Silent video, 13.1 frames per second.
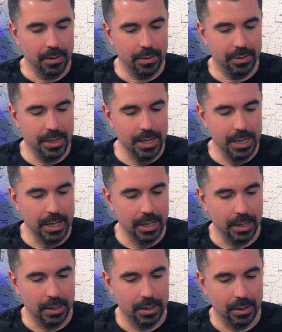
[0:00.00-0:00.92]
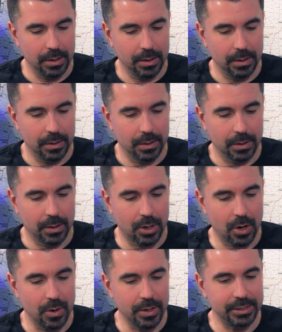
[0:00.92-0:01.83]
the
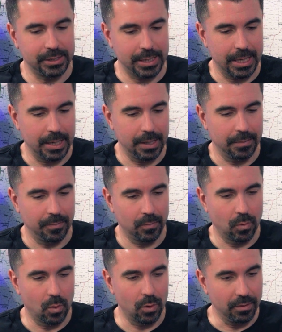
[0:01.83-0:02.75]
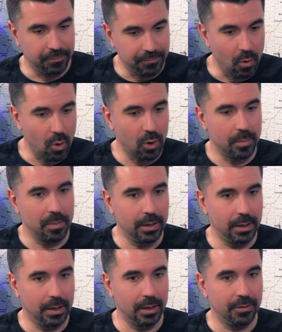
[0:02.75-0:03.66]
currency or the form
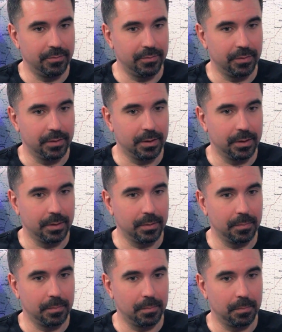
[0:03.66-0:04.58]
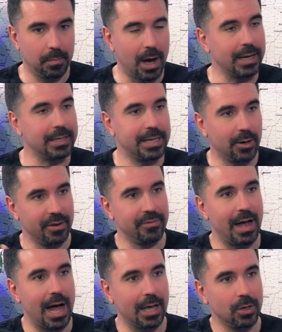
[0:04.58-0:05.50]
of monetary
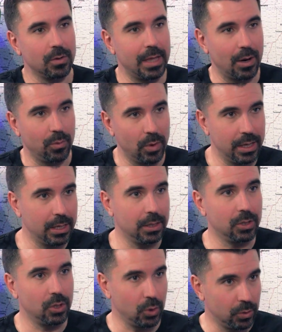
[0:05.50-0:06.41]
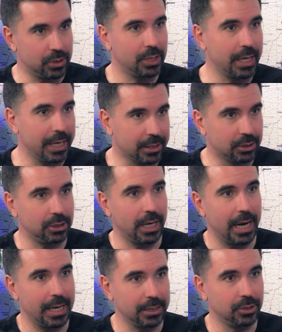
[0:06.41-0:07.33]
value that we use to
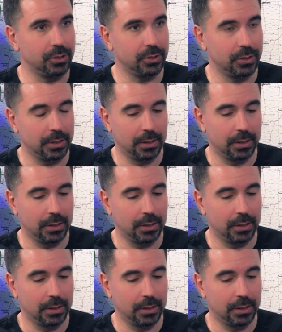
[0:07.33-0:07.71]
exchange